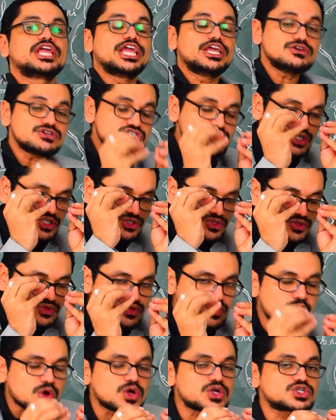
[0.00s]

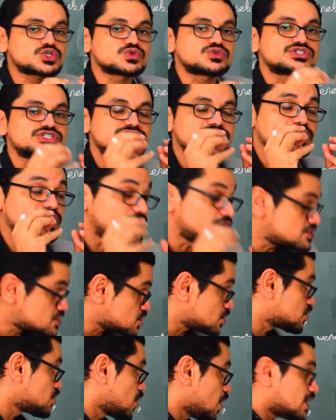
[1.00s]

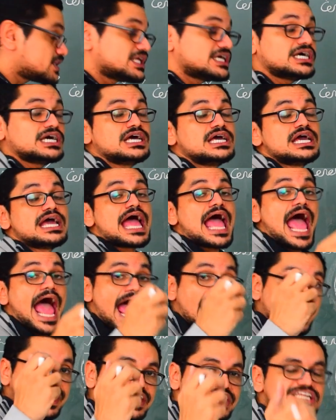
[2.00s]
the
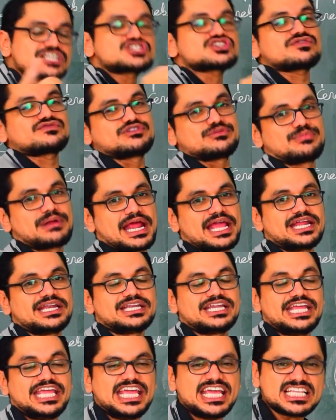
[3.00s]
address of the
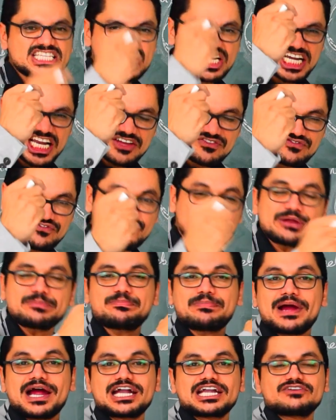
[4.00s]
brain. Each and every
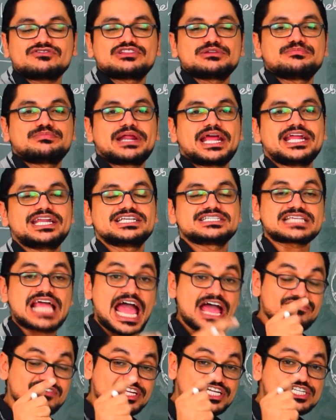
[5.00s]
part of the brain is
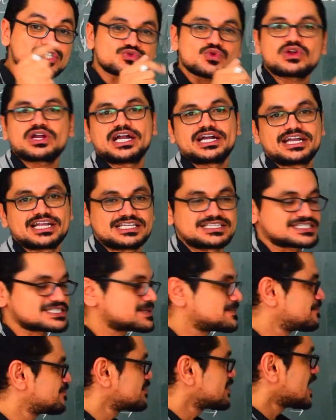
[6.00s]
having its own
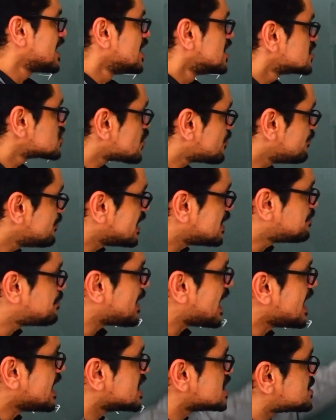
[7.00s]
address. So
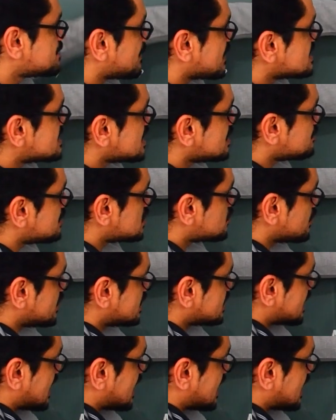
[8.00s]
midbrain is present between